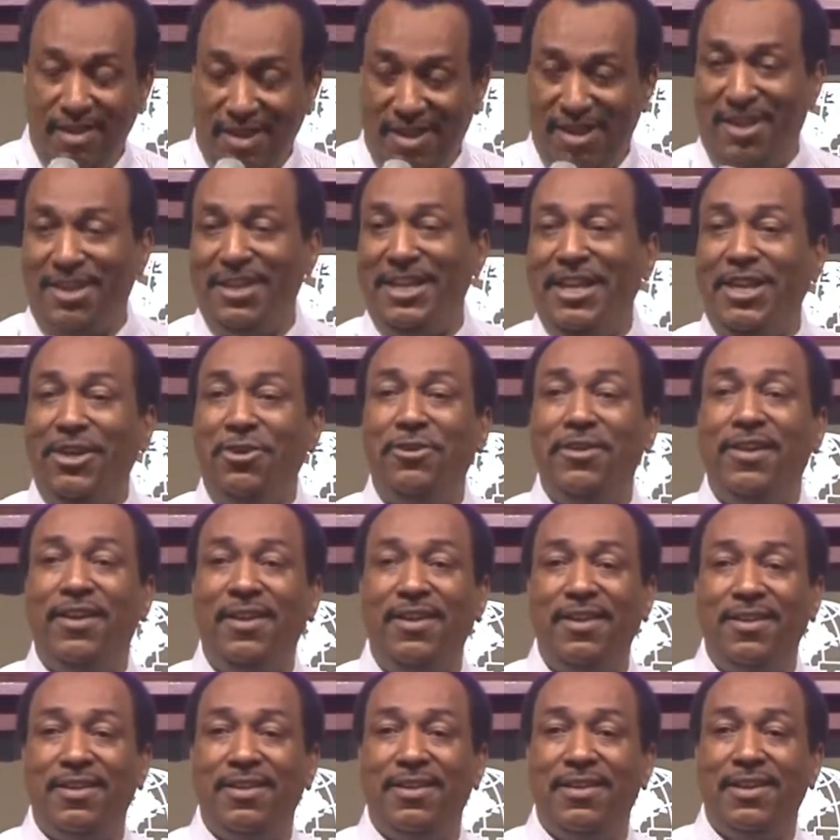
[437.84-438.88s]

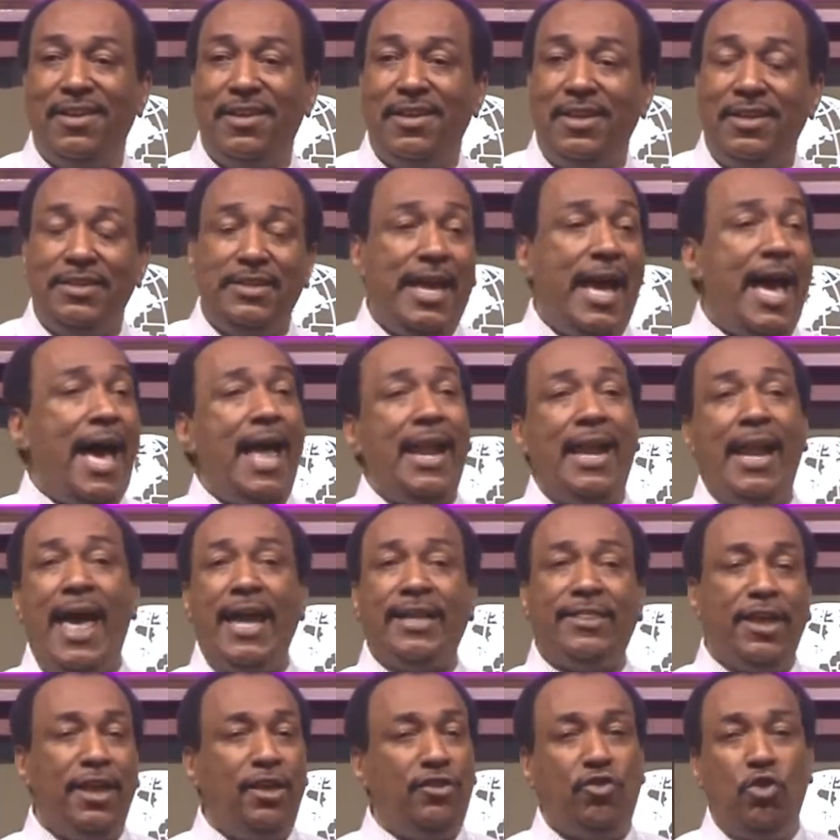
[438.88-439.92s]
Hallelujah. Now, I
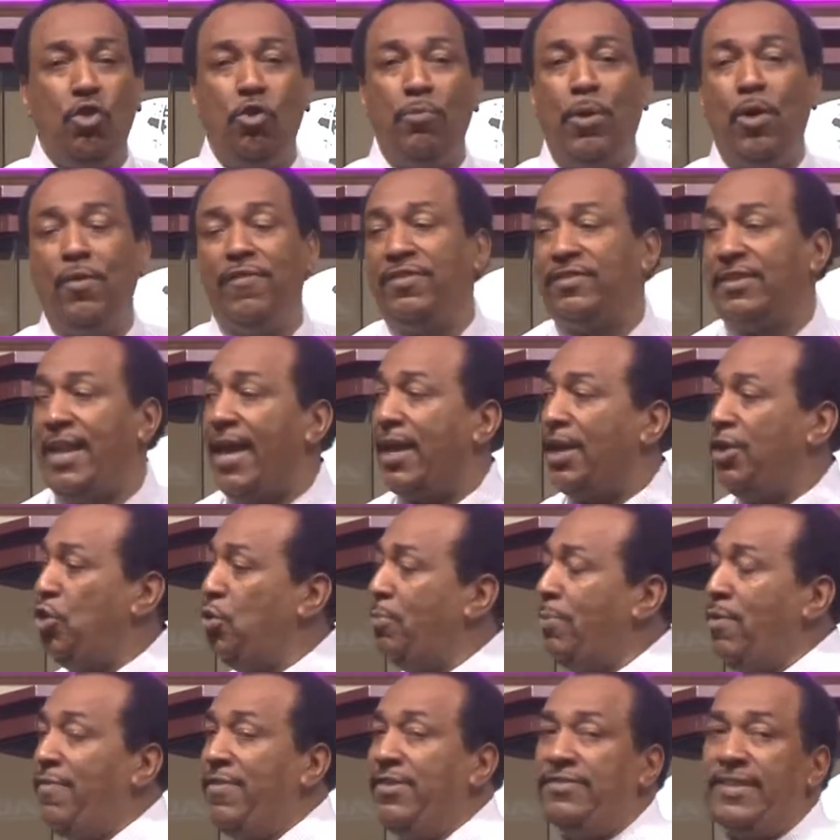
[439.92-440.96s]
like these new movies, like a
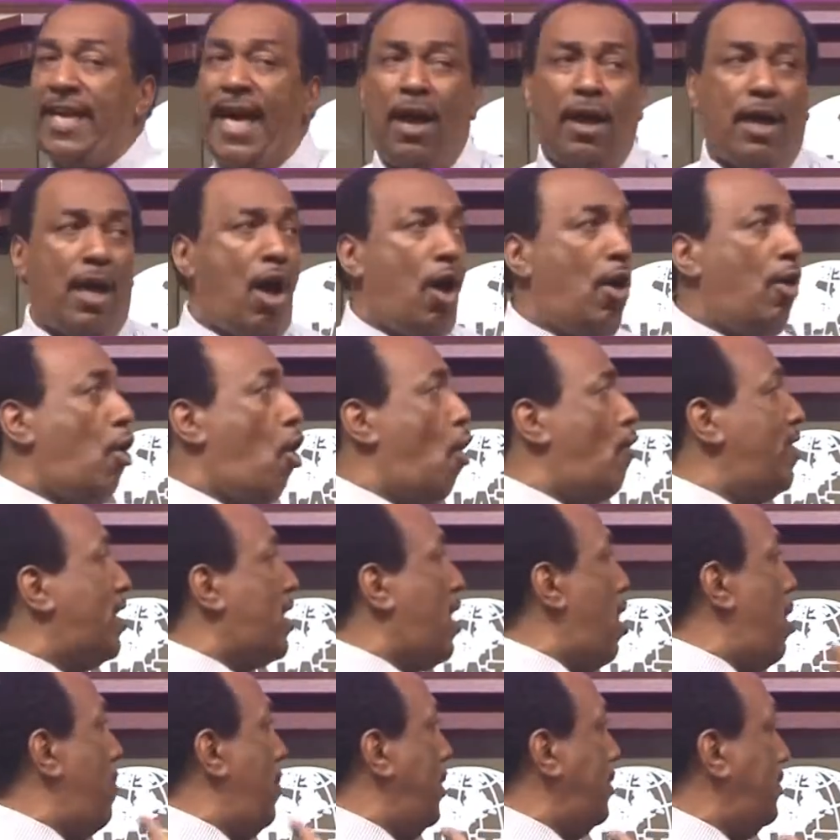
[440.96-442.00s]
new movie is out called
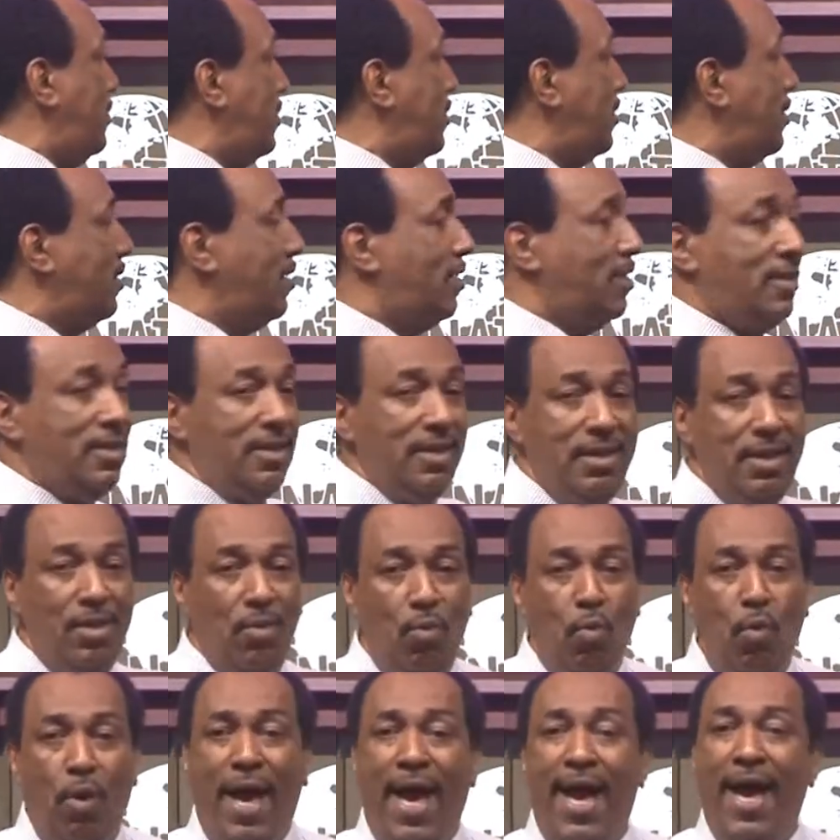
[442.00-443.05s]
Overcomers.
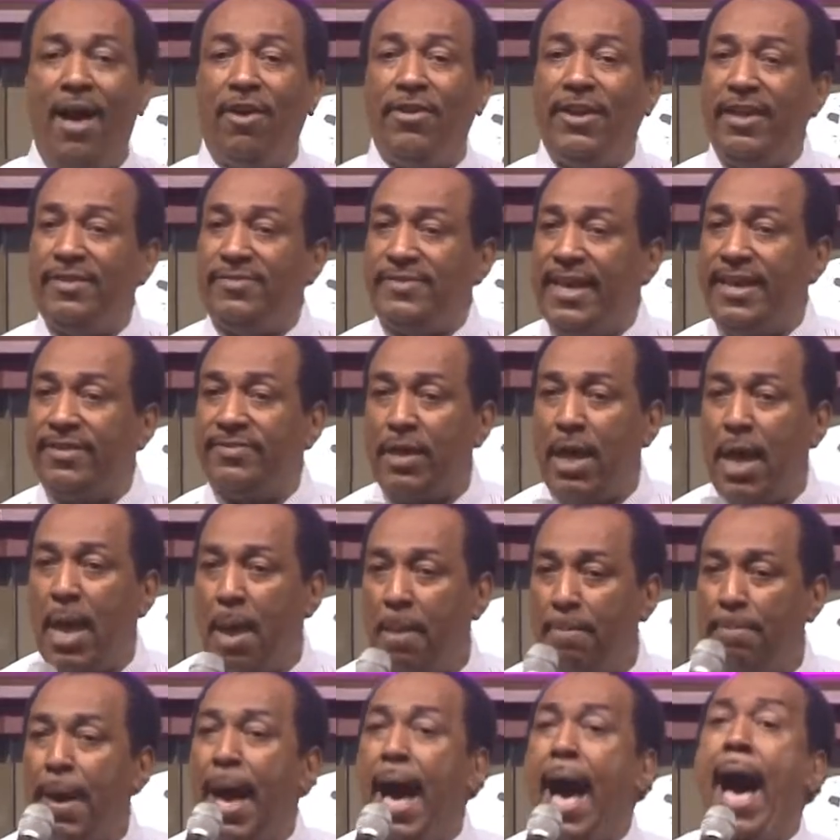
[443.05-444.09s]
Wow, they say it's a
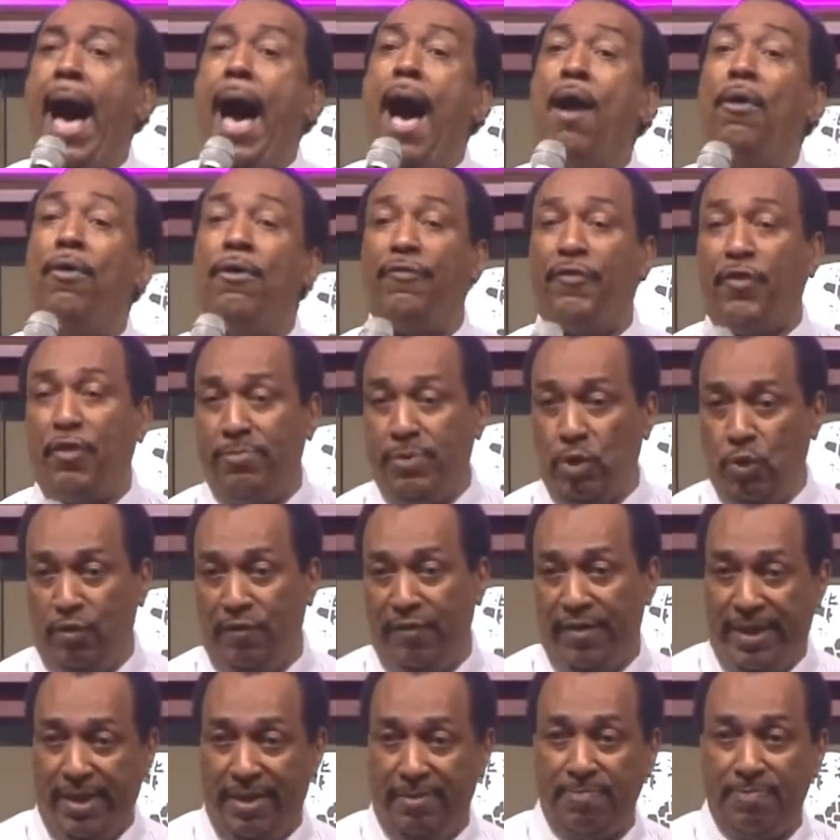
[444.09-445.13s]
powerful
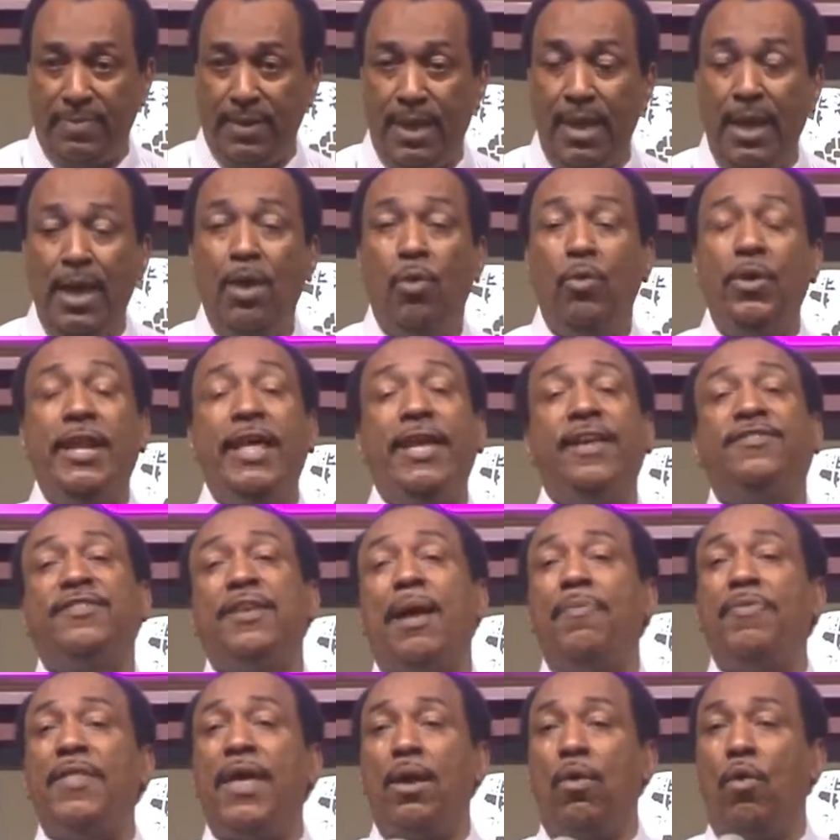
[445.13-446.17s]
movie. We need
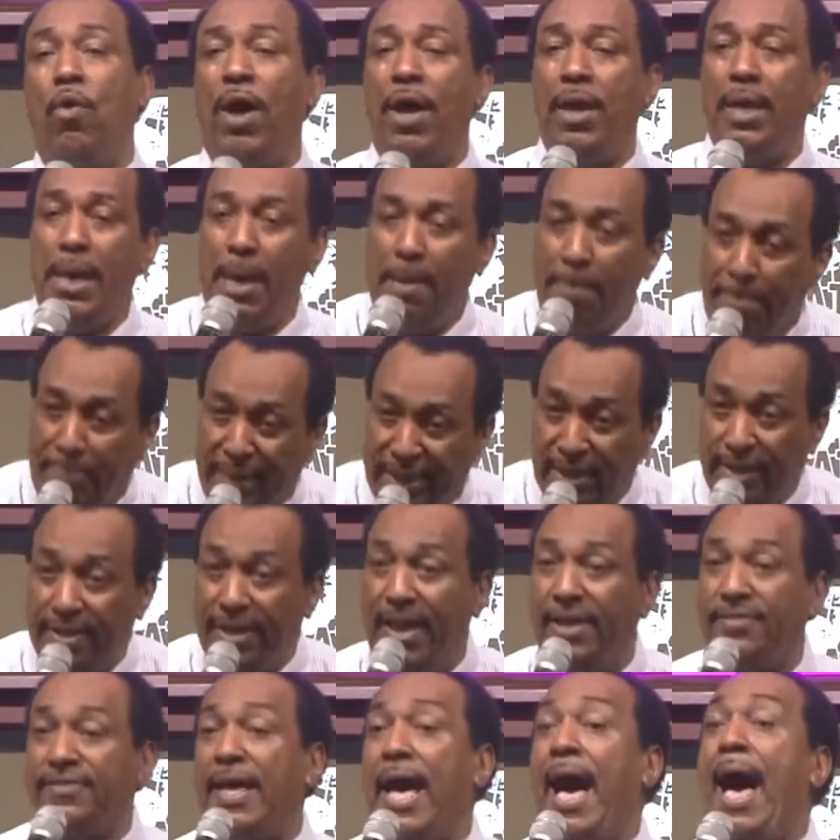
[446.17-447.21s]
something that'll what?
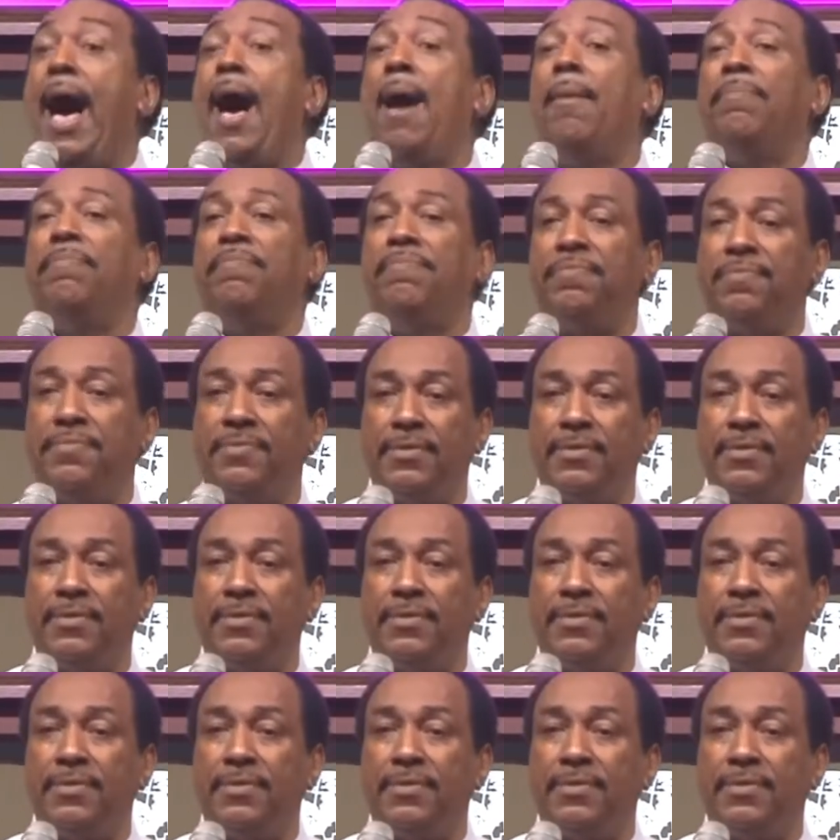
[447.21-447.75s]
Build us up.